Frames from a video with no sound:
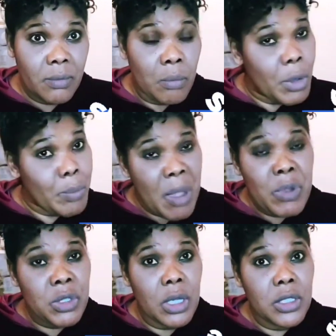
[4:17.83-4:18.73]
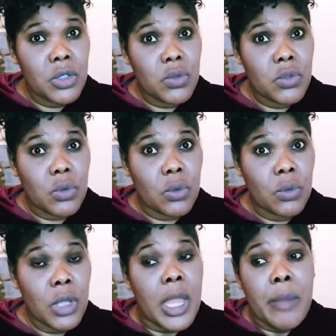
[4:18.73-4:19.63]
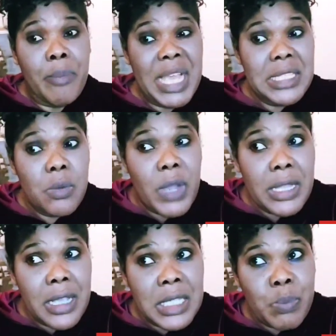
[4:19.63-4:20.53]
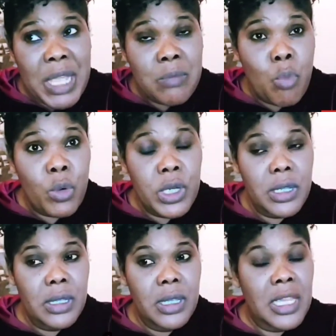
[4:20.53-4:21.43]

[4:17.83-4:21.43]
But may we tell the truth too. Person where they spend money.